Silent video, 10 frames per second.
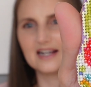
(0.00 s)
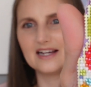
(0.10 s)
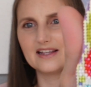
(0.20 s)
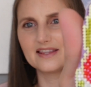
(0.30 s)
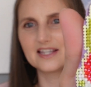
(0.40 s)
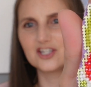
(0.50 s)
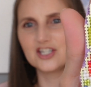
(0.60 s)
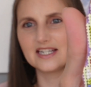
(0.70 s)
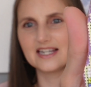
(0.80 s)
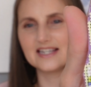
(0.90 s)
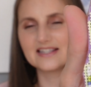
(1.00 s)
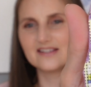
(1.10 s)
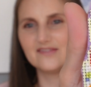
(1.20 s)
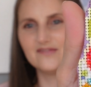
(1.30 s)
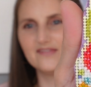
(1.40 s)
and I think she is
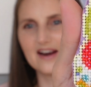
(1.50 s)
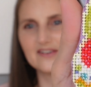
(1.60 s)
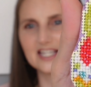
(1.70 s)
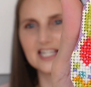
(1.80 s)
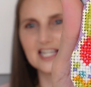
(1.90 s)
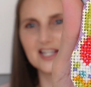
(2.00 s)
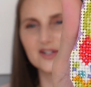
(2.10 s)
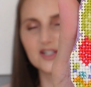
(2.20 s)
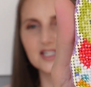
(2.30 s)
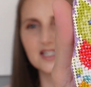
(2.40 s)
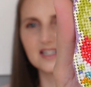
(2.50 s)
very cute.